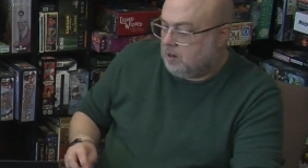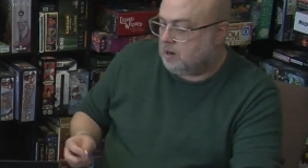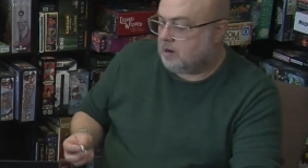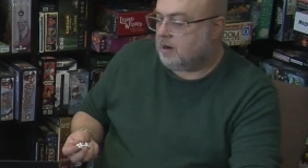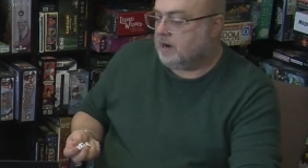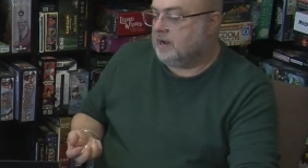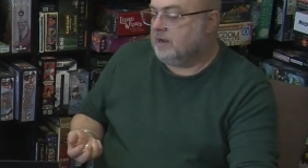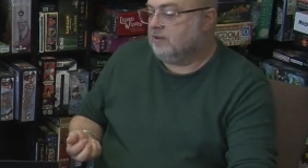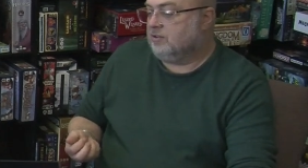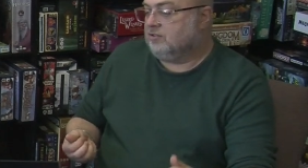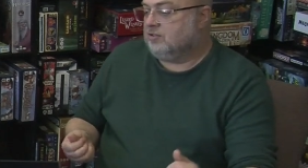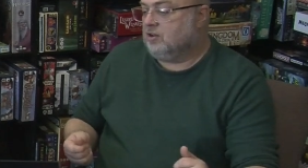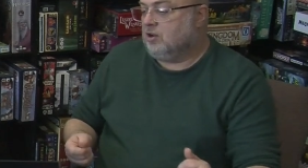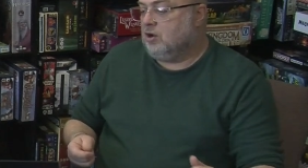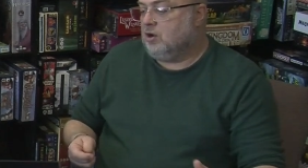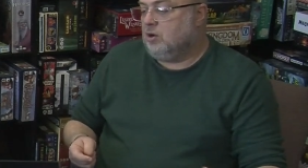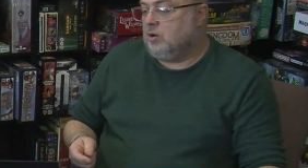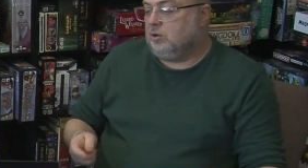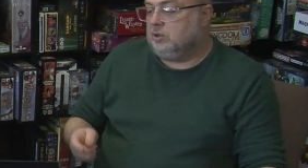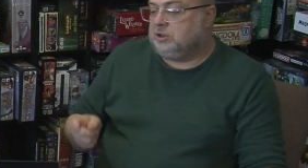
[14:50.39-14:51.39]
All right,
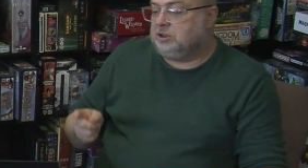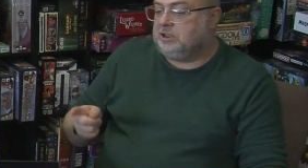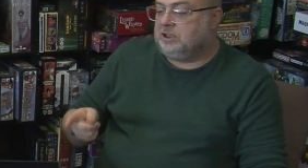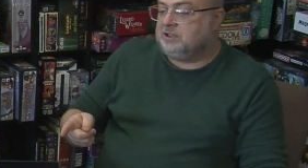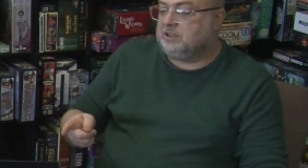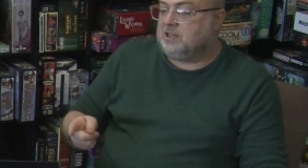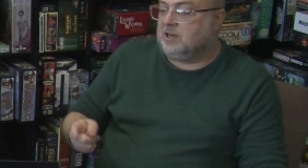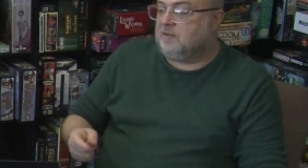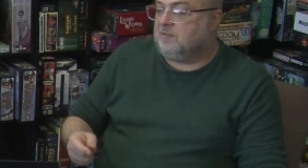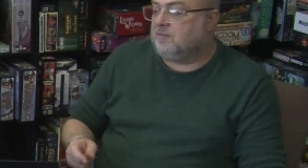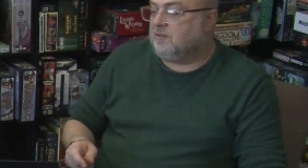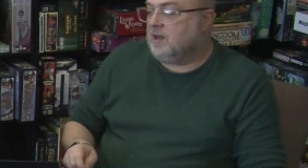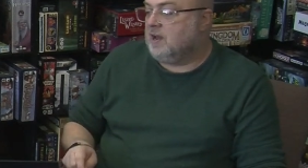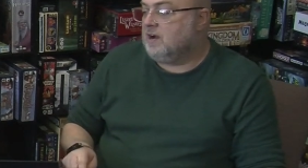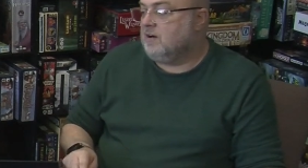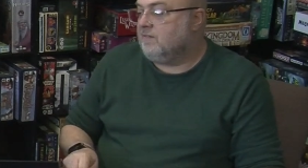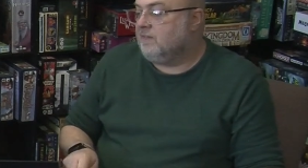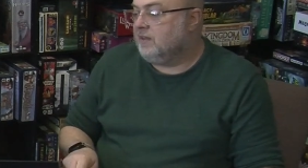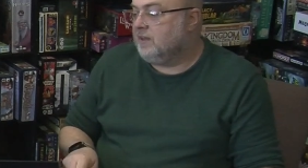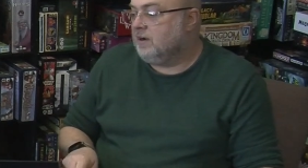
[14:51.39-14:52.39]
so she's going to
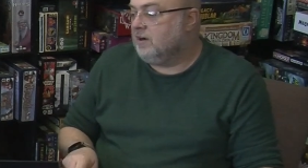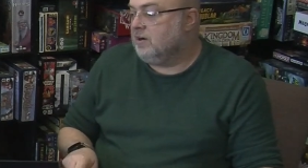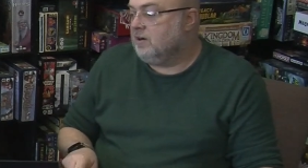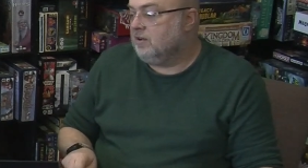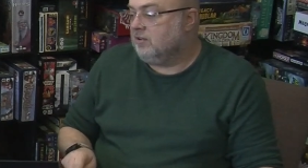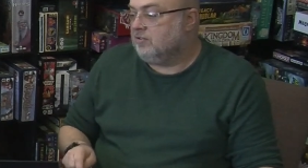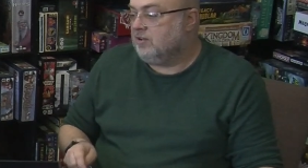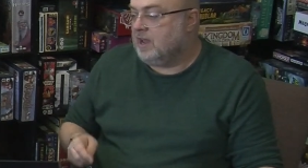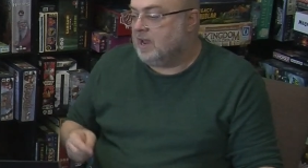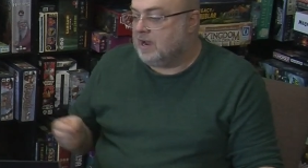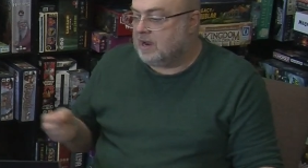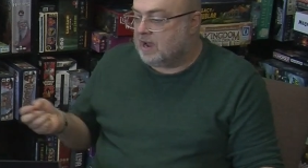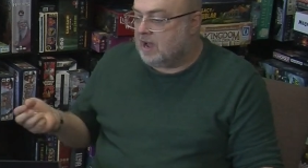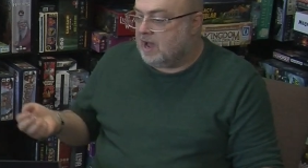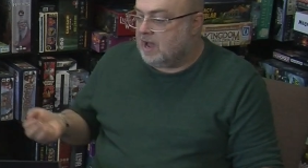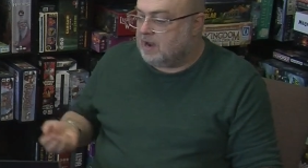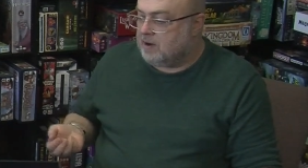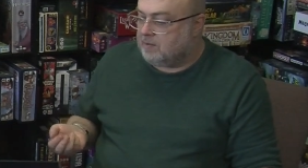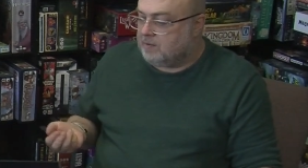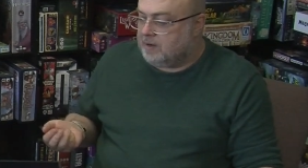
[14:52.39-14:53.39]
fly over there and attack
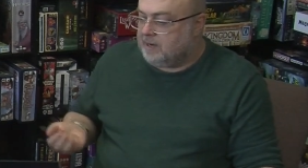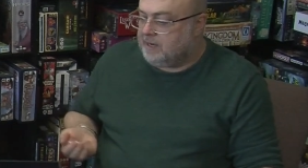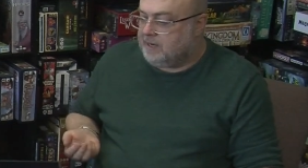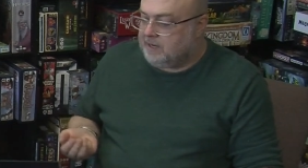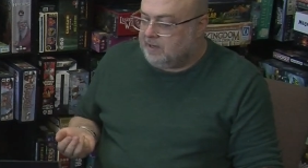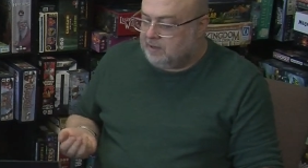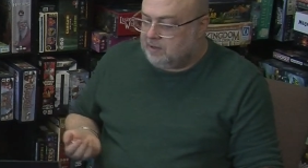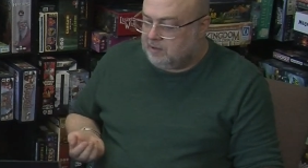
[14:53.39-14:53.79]
Irene.